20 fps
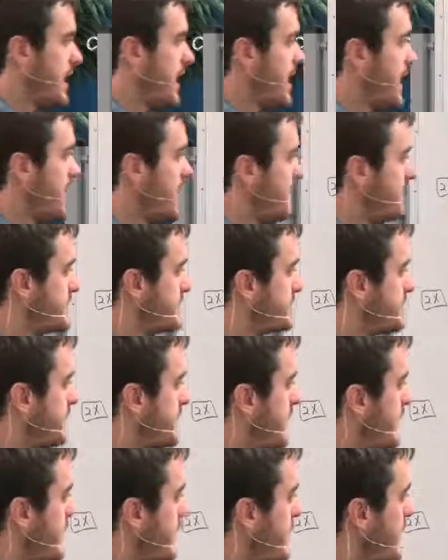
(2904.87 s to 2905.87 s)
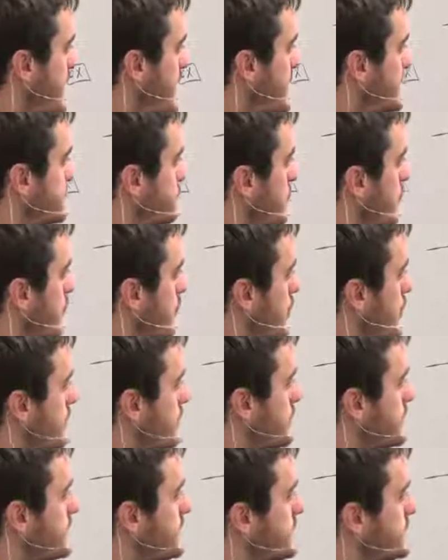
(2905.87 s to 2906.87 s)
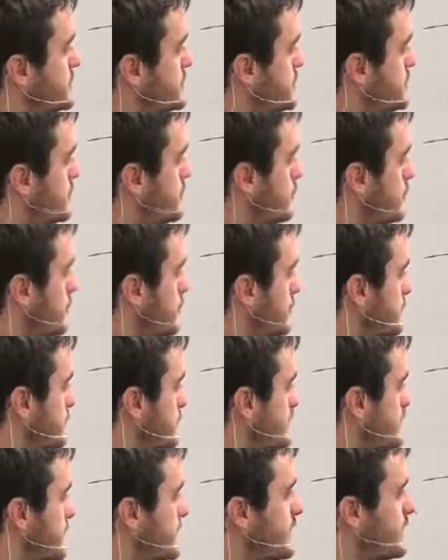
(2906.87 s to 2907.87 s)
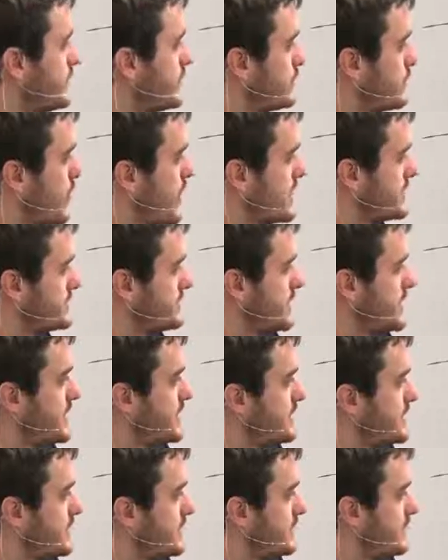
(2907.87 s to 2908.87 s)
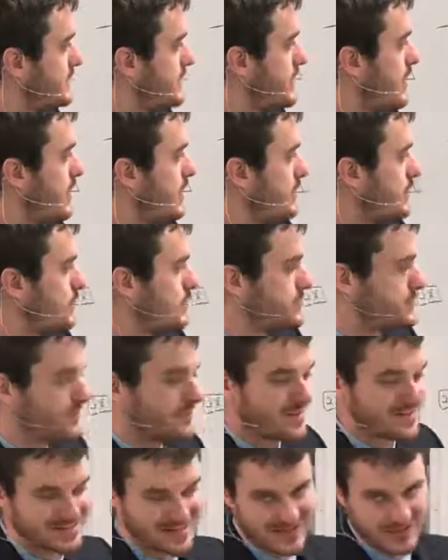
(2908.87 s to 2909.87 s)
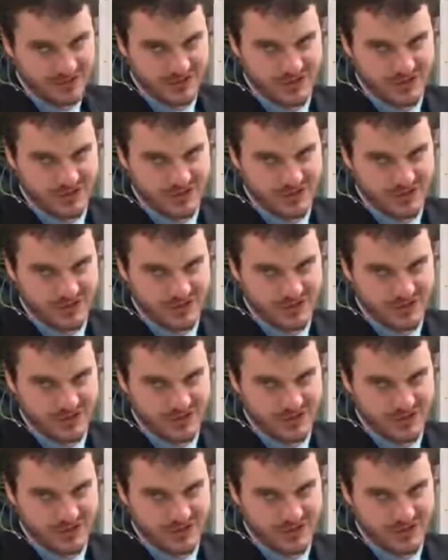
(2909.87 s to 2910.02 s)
And it's broken up into these 2 groups, the Christ and the other ones, or that's an